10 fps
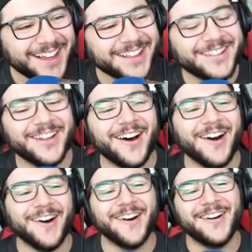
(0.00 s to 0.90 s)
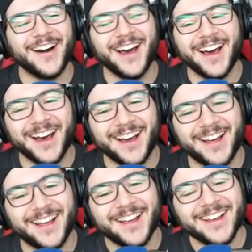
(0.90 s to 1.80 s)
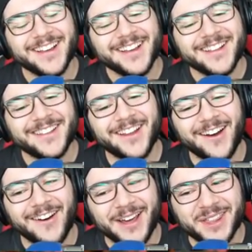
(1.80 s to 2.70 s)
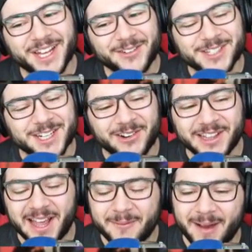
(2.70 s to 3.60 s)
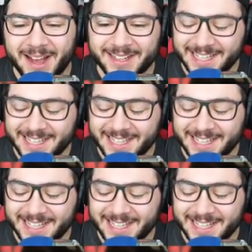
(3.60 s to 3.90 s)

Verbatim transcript: No. No, I thought I was going to win that back.